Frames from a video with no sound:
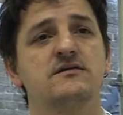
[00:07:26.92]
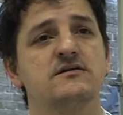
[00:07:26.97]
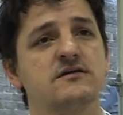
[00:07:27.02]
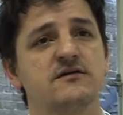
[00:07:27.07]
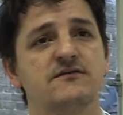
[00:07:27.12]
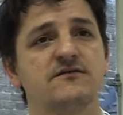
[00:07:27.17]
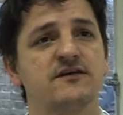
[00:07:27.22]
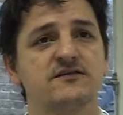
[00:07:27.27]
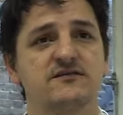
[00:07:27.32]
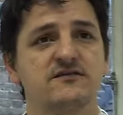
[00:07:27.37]

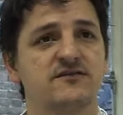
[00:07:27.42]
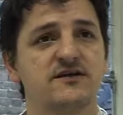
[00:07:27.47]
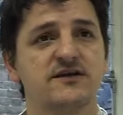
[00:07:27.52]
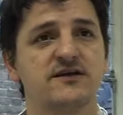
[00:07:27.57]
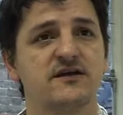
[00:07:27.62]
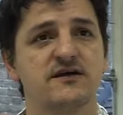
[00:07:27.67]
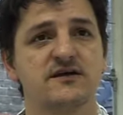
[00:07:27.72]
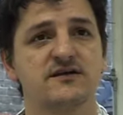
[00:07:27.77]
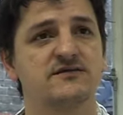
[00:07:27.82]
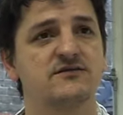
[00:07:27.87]
effectively
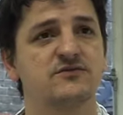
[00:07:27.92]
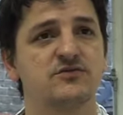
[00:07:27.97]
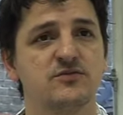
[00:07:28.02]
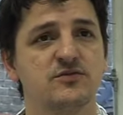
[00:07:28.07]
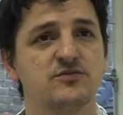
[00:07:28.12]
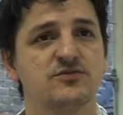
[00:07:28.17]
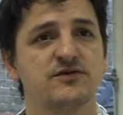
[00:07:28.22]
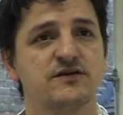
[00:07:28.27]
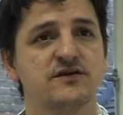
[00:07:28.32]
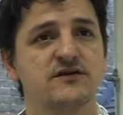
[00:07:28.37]
like normal
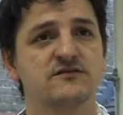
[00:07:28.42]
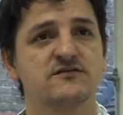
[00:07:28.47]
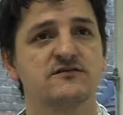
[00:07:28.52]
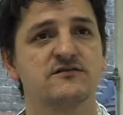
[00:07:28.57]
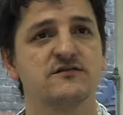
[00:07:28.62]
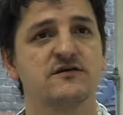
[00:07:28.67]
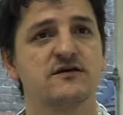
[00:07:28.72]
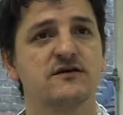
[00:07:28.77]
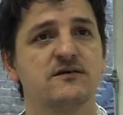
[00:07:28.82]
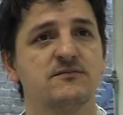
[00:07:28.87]

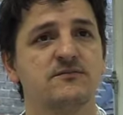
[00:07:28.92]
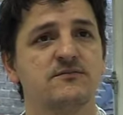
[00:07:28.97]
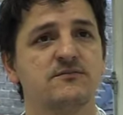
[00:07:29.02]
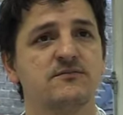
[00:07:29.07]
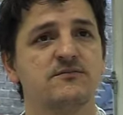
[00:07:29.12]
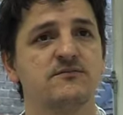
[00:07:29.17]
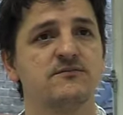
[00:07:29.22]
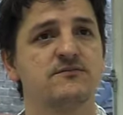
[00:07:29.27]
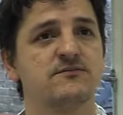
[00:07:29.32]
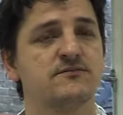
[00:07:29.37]
products
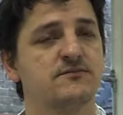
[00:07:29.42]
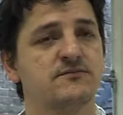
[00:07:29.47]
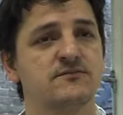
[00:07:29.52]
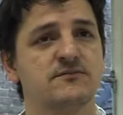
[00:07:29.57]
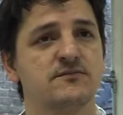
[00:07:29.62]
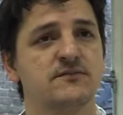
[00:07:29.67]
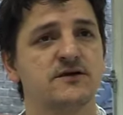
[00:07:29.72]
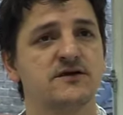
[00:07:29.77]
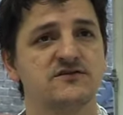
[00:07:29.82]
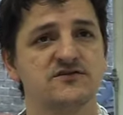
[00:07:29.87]

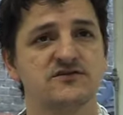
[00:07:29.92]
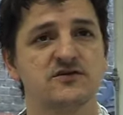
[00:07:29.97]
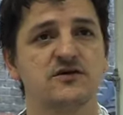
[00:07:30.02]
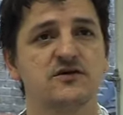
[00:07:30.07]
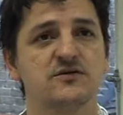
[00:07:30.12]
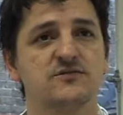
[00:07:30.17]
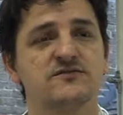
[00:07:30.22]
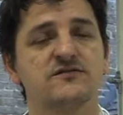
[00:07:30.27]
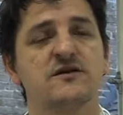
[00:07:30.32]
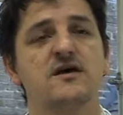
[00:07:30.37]
in
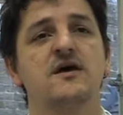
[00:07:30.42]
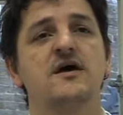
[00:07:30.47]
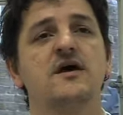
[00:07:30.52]
shops.